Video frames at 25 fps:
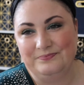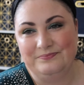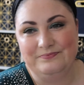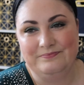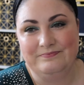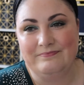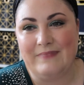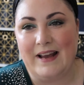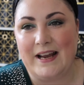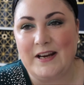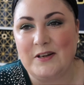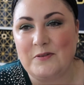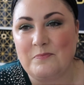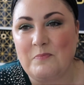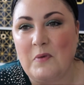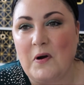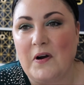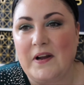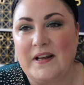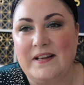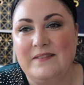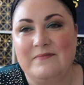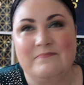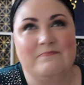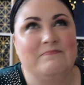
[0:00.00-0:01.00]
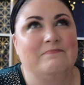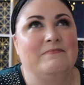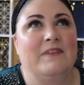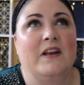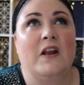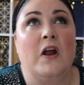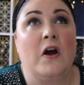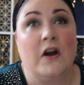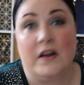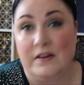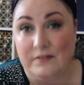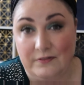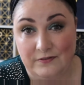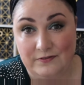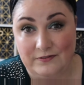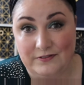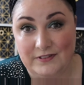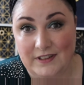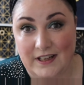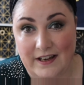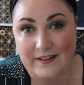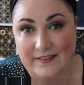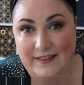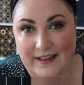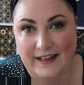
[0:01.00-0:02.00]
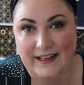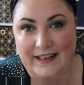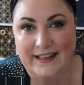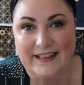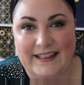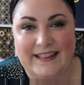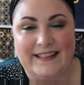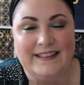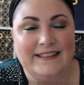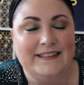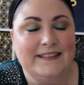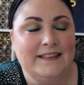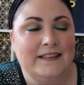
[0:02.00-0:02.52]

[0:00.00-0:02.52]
made my life, I think.